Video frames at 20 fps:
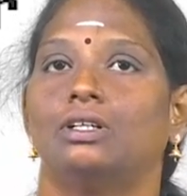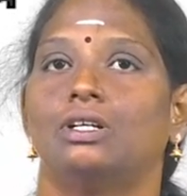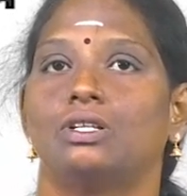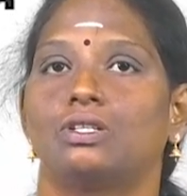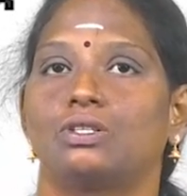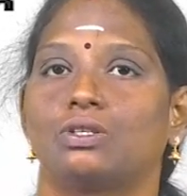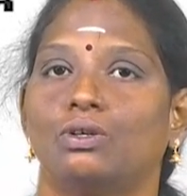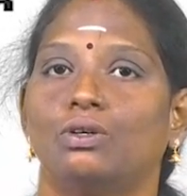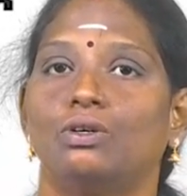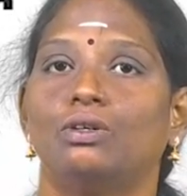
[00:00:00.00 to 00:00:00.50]

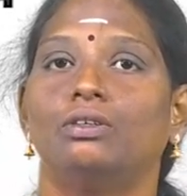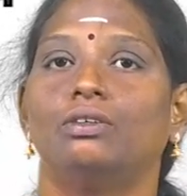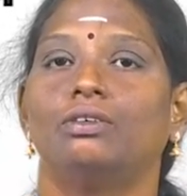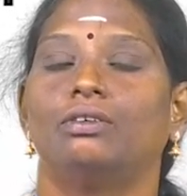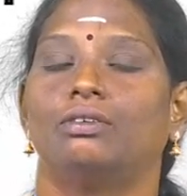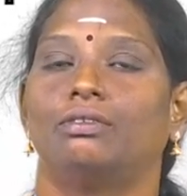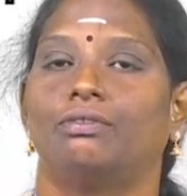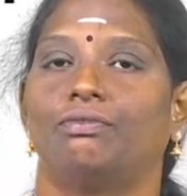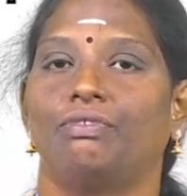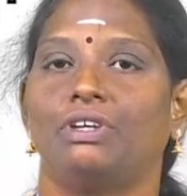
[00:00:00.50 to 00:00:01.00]

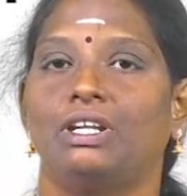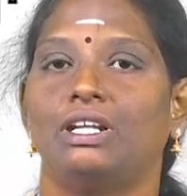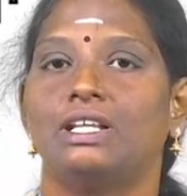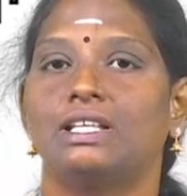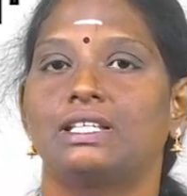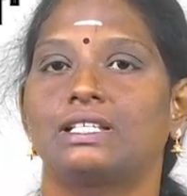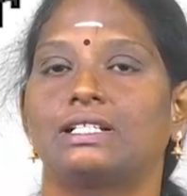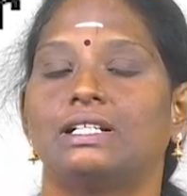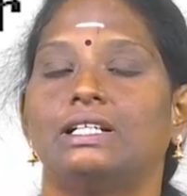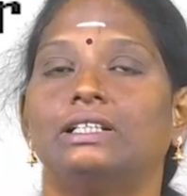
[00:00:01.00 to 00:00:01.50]
So, we
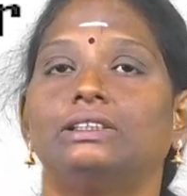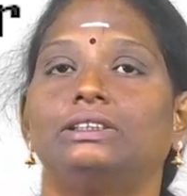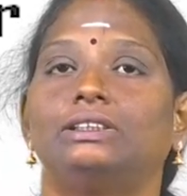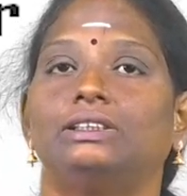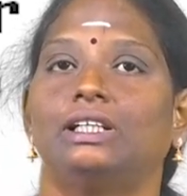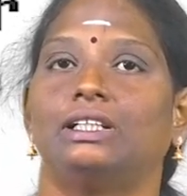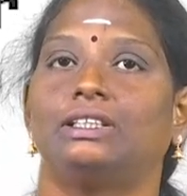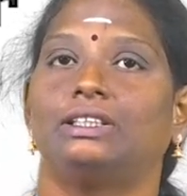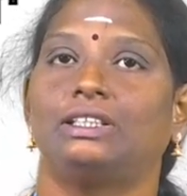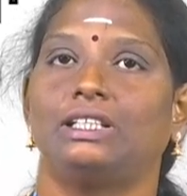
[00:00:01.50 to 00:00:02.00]
discussed
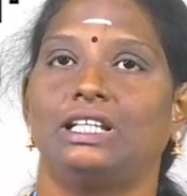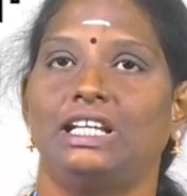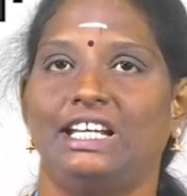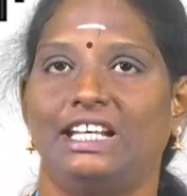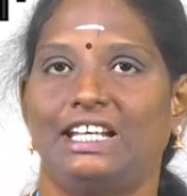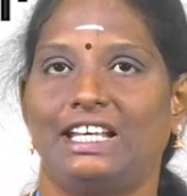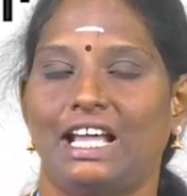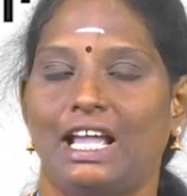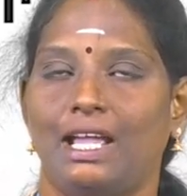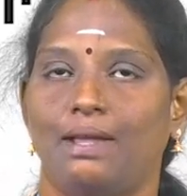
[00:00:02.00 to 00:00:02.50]
the three
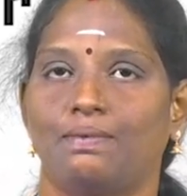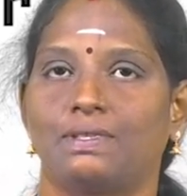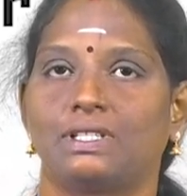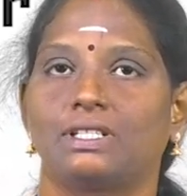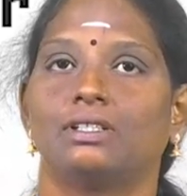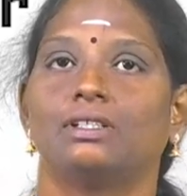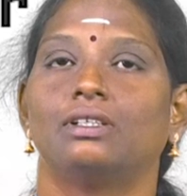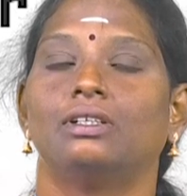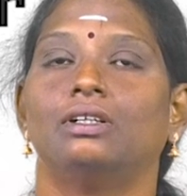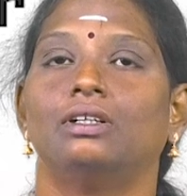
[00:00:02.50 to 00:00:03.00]
types.
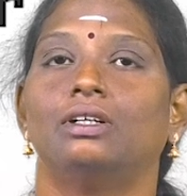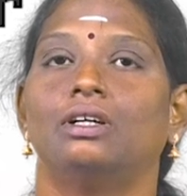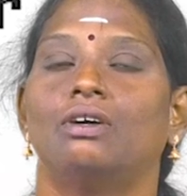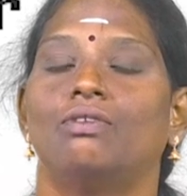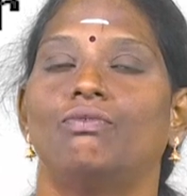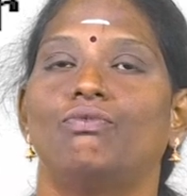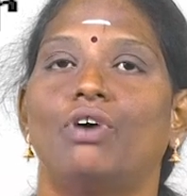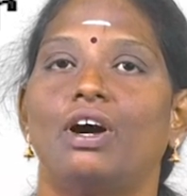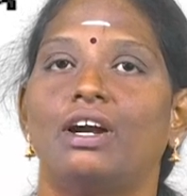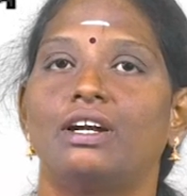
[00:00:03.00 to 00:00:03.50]

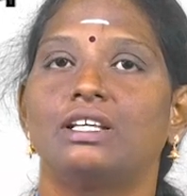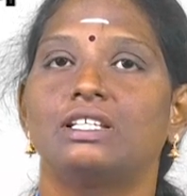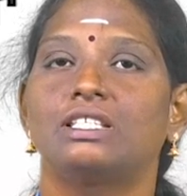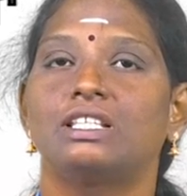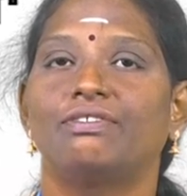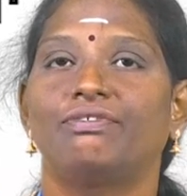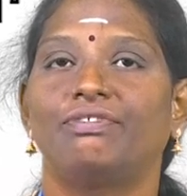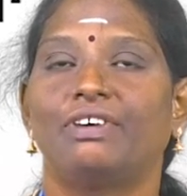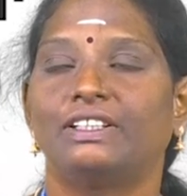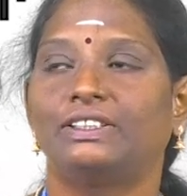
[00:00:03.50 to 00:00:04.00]
What is
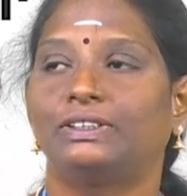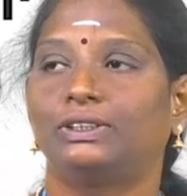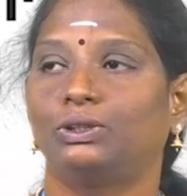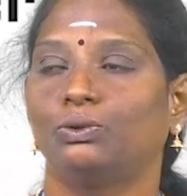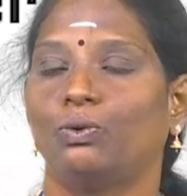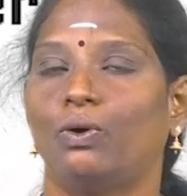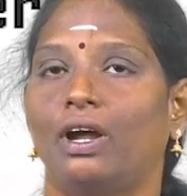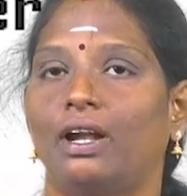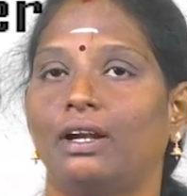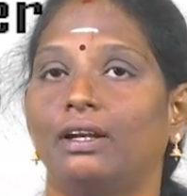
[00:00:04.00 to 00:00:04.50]
the first
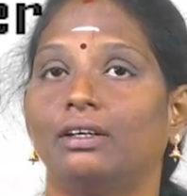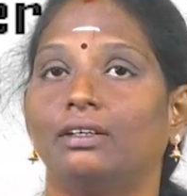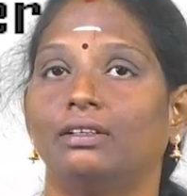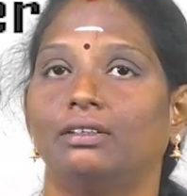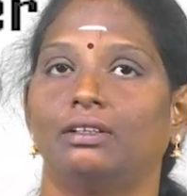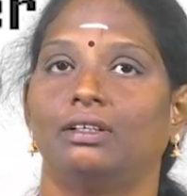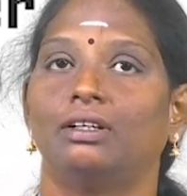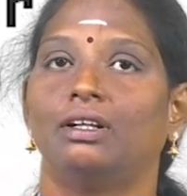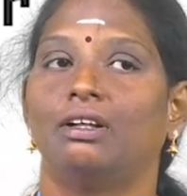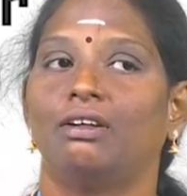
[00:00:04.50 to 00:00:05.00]
one?
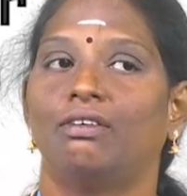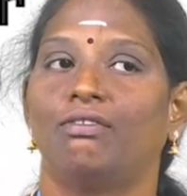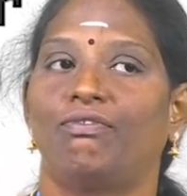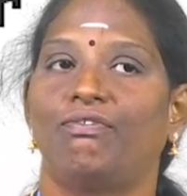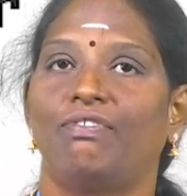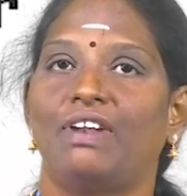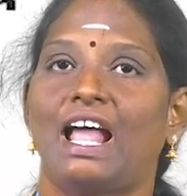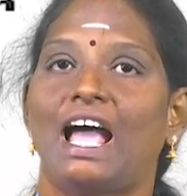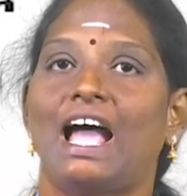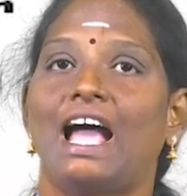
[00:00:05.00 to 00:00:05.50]

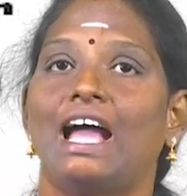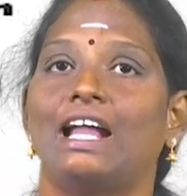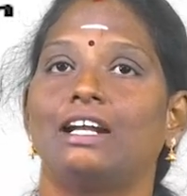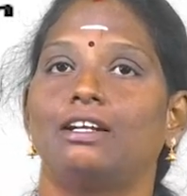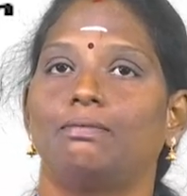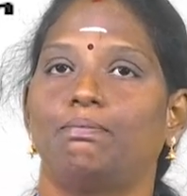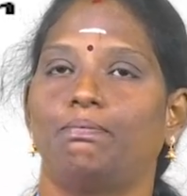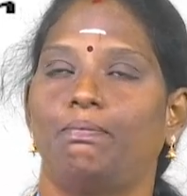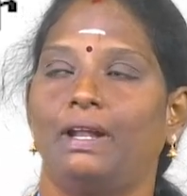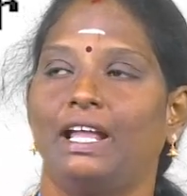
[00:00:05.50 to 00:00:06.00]

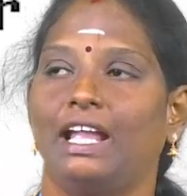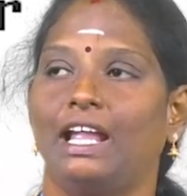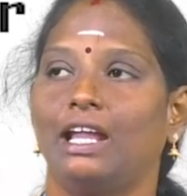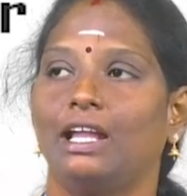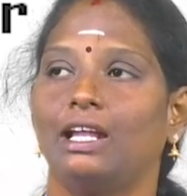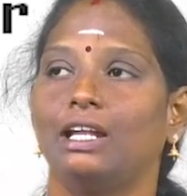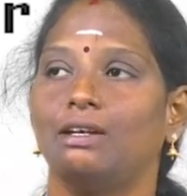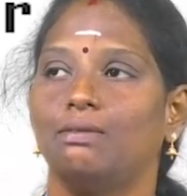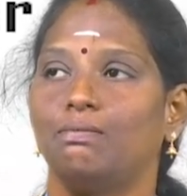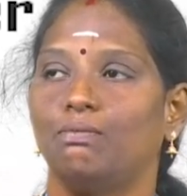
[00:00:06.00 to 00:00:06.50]
Flat
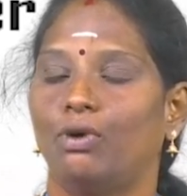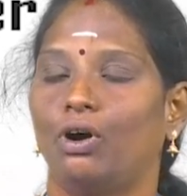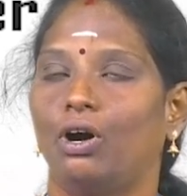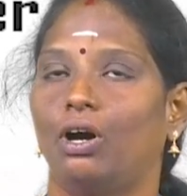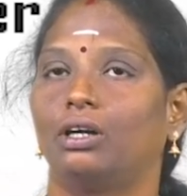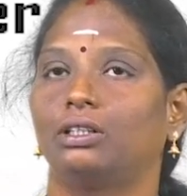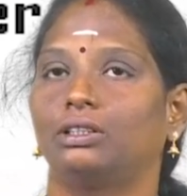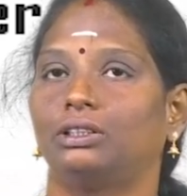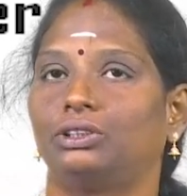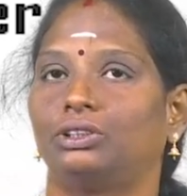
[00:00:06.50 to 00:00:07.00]
plate
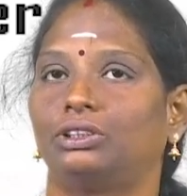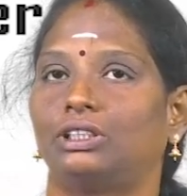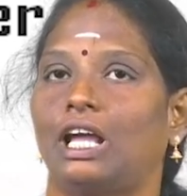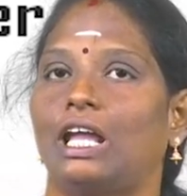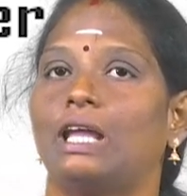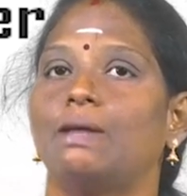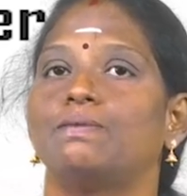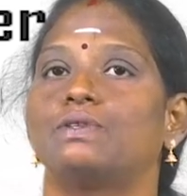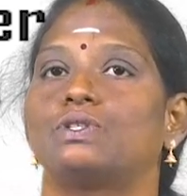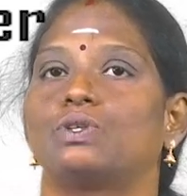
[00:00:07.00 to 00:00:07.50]
box
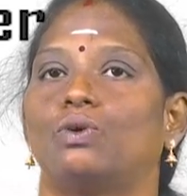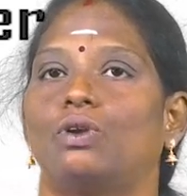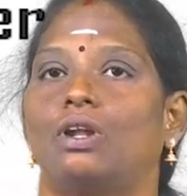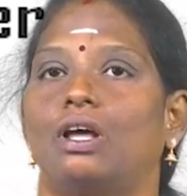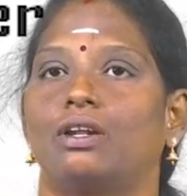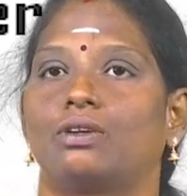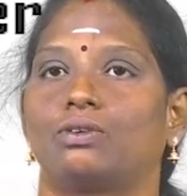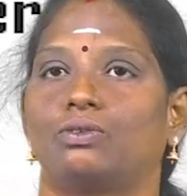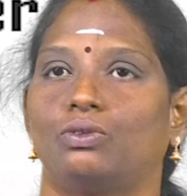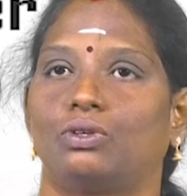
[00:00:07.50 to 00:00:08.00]
type
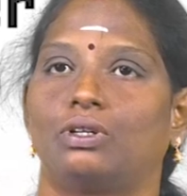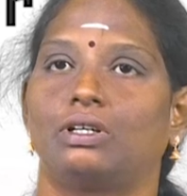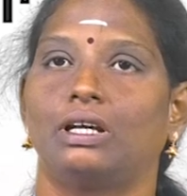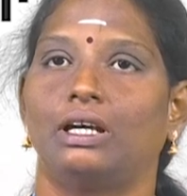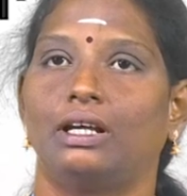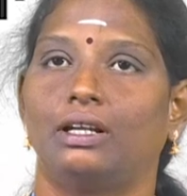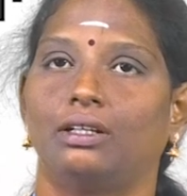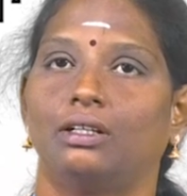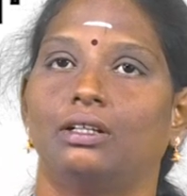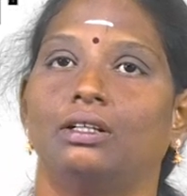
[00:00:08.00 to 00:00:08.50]
solar
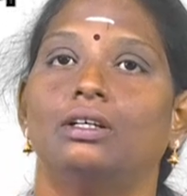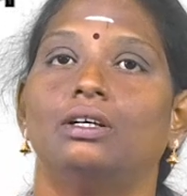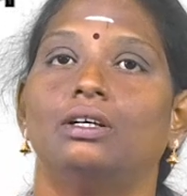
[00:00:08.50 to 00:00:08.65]
cooker.